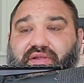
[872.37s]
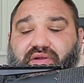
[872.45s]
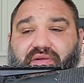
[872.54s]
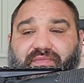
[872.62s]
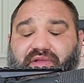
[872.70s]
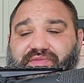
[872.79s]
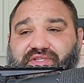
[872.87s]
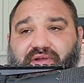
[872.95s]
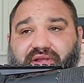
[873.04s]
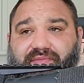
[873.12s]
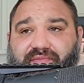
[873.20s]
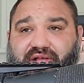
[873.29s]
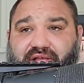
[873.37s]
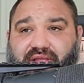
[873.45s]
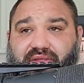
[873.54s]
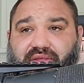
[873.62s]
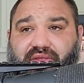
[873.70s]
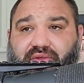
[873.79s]
or I'm sorry,
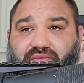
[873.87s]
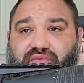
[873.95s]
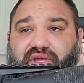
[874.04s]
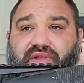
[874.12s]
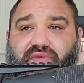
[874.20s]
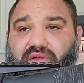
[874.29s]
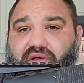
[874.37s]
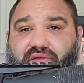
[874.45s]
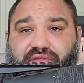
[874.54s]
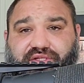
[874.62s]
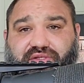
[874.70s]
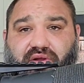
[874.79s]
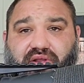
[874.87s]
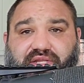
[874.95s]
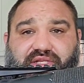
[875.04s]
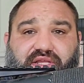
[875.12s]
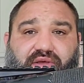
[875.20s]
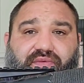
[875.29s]
my reticle on the
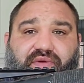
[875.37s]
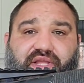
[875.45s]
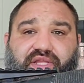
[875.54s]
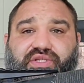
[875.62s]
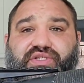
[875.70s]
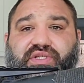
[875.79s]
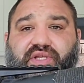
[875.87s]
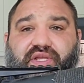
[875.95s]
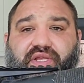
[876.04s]
target downrange.